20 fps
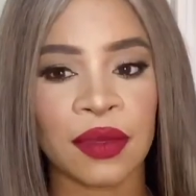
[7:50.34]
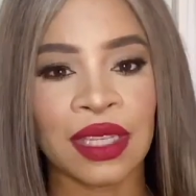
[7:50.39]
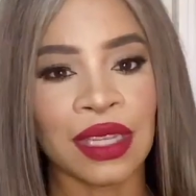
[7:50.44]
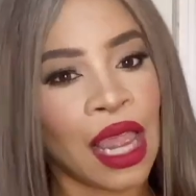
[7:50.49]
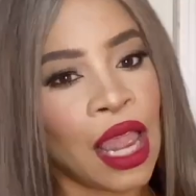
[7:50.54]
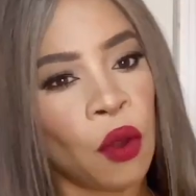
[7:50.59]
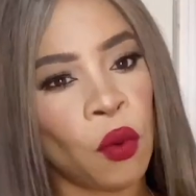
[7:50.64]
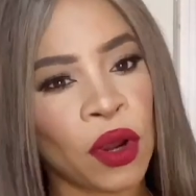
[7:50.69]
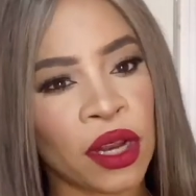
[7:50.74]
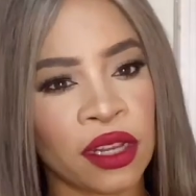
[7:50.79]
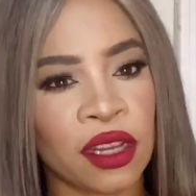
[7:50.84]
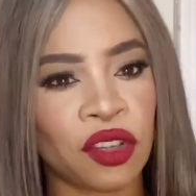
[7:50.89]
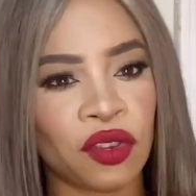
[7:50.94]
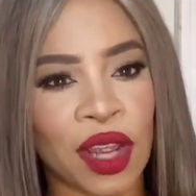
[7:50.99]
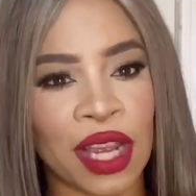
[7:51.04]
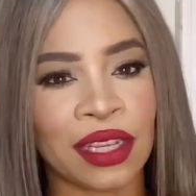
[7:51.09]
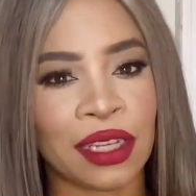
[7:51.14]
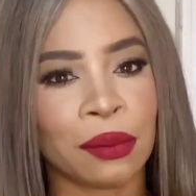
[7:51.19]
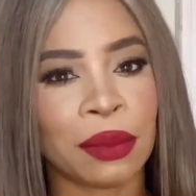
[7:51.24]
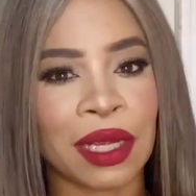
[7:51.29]
I wanted to
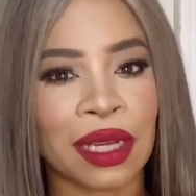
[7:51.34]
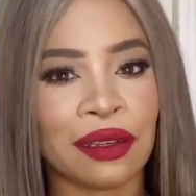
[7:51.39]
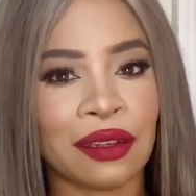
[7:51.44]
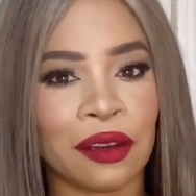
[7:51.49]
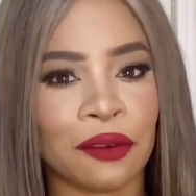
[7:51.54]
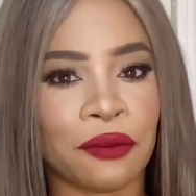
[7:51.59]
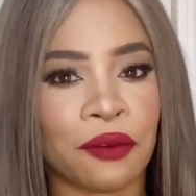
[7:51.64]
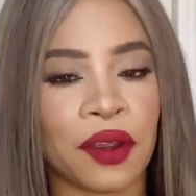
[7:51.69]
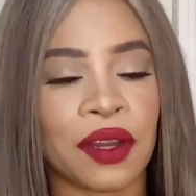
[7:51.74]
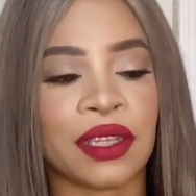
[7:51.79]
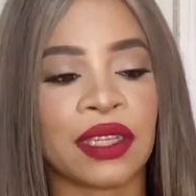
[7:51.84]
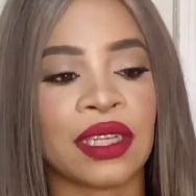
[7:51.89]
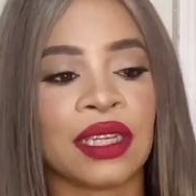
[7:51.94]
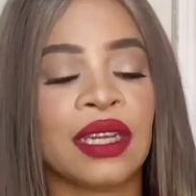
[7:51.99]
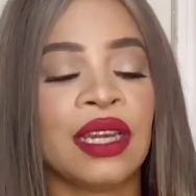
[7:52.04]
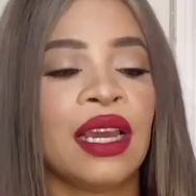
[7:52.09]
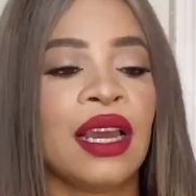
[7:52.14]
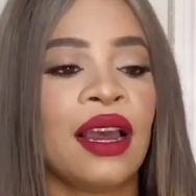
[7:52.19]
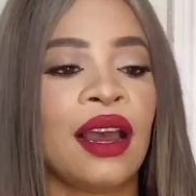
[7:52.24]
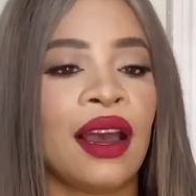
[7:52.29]
try something different,
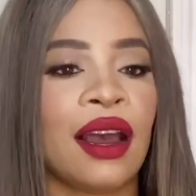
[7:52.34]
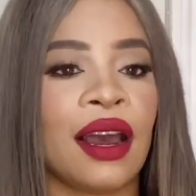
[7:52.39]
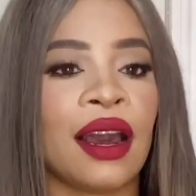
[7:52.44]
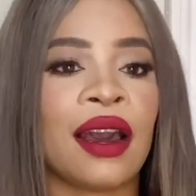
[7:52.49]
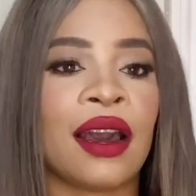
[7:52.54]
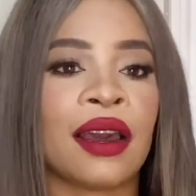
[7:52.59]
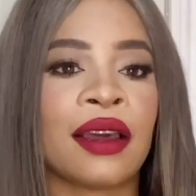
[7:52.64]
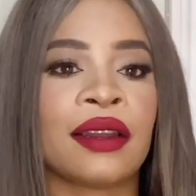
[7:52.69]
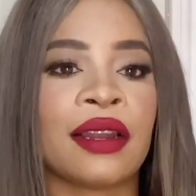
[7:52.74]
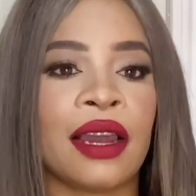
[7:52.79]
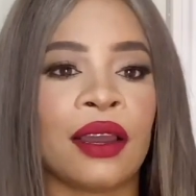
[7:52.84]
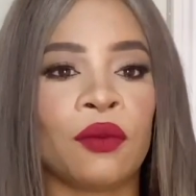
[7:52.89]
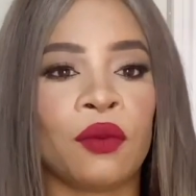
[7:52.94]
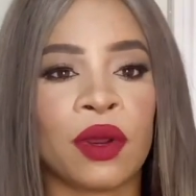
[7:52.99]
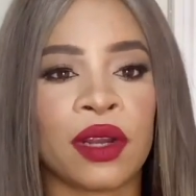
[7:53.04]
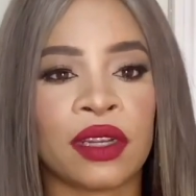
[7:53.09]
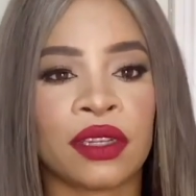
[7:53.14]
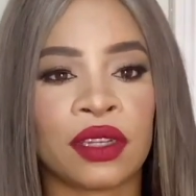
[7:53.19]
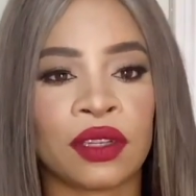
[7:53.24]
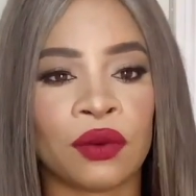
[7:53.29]
and I
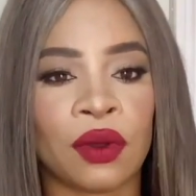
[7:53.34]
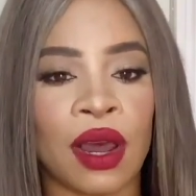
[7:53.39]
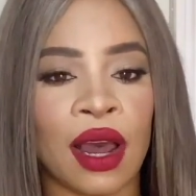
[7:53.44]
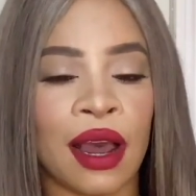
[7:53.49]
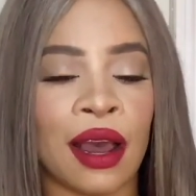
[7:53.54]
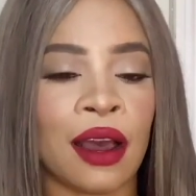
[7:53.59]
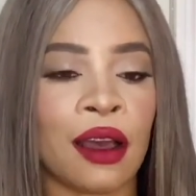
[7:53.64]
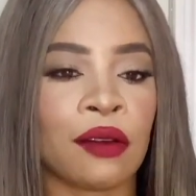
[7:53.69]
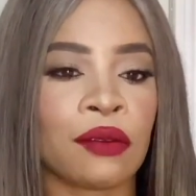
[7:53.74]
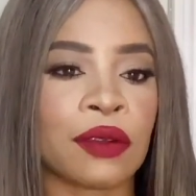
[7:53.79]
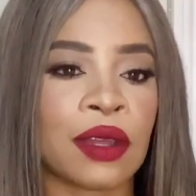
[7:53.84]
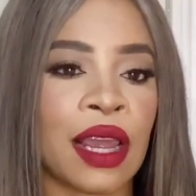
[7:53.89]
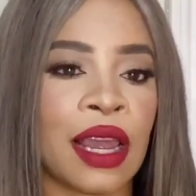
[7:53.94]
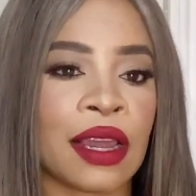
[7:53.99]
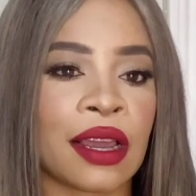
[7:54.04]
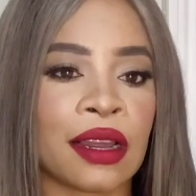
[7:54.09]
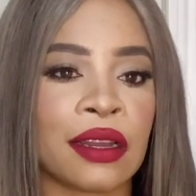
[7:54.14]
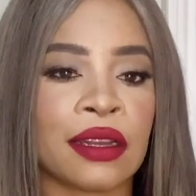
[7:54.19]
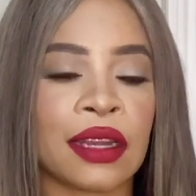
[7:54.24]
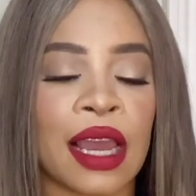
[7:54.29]
wanted to have
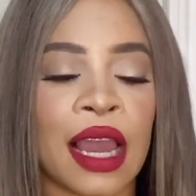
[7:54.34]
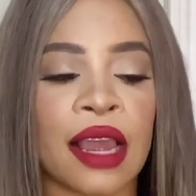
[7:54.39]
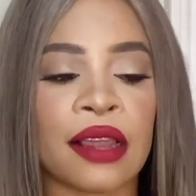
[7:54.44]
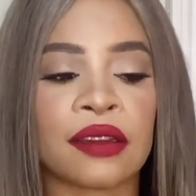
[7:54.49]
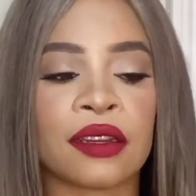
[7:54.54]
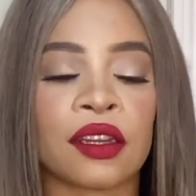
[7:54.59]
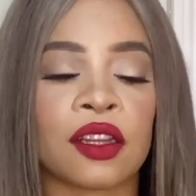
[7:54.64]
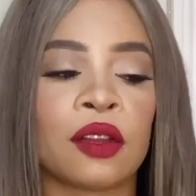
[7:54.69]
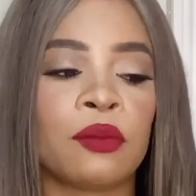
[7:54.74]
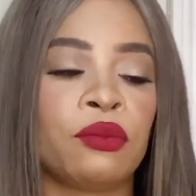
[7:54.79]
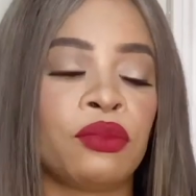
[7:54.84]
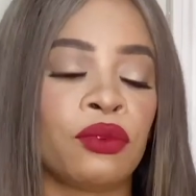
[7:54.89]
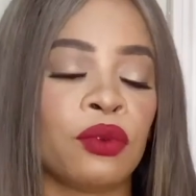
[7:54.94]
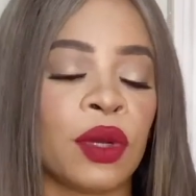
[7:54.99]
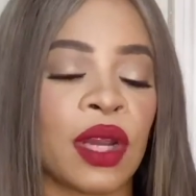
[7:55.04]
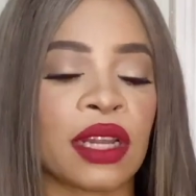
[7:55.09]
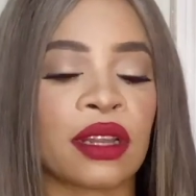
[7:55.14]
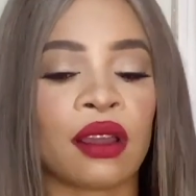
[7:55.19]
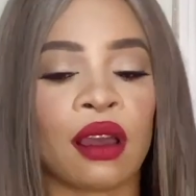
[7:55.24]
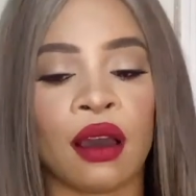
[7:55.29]
like a nice little
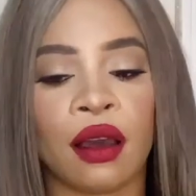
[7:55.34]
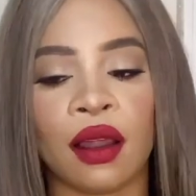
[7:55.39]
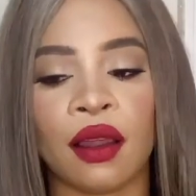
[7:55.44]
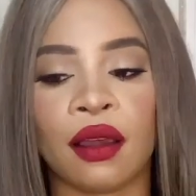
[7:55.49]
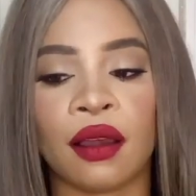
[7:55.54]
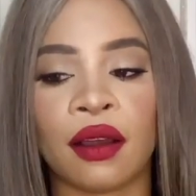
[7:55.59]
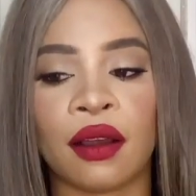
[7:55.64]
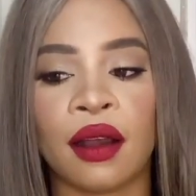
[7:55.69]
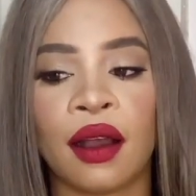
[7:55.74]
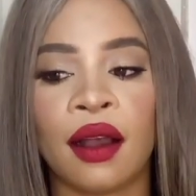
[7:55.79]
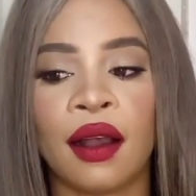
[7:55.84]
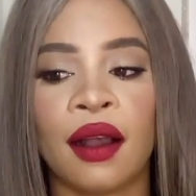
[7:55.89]
brunette color.